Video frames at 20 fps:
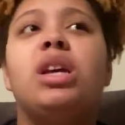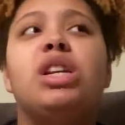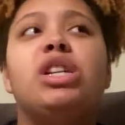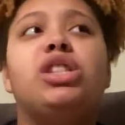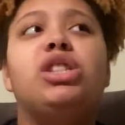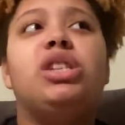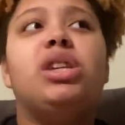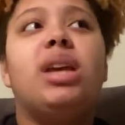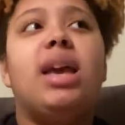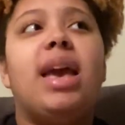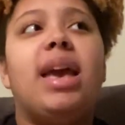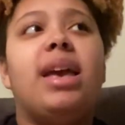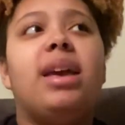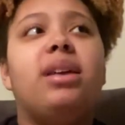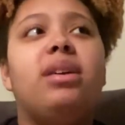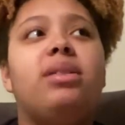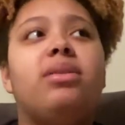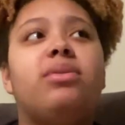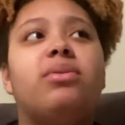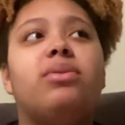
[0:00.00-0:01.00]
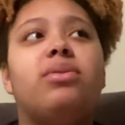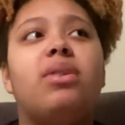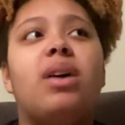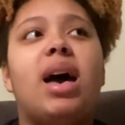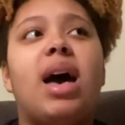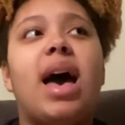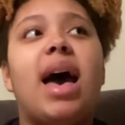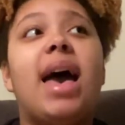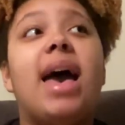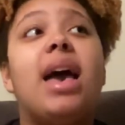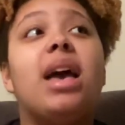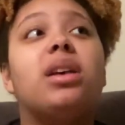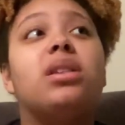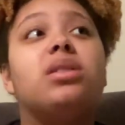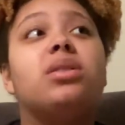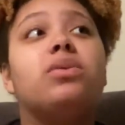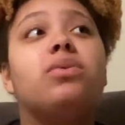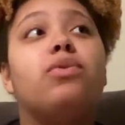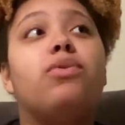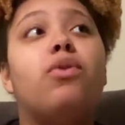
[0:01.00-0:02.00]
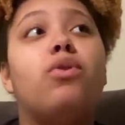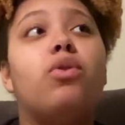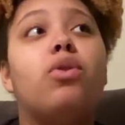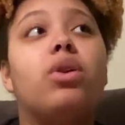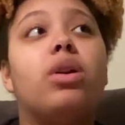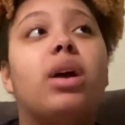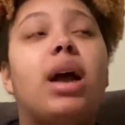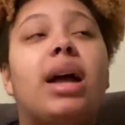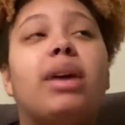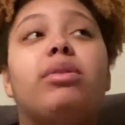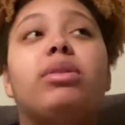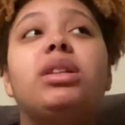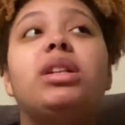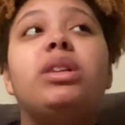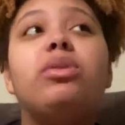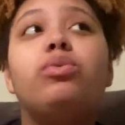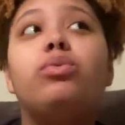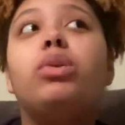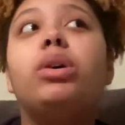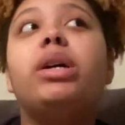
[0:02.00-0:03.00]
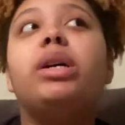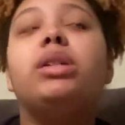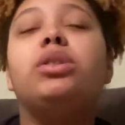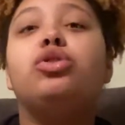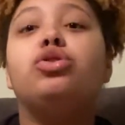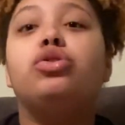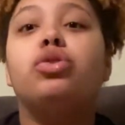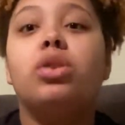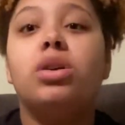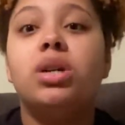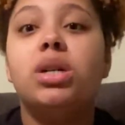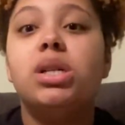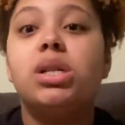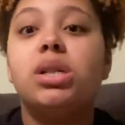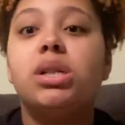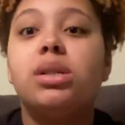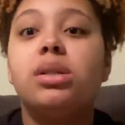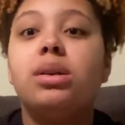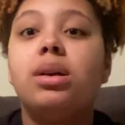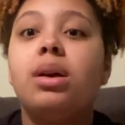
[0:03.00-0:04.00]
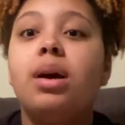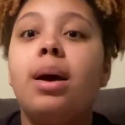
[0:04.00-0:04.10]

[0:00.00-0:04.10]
I asked for, I really didn't want drugs,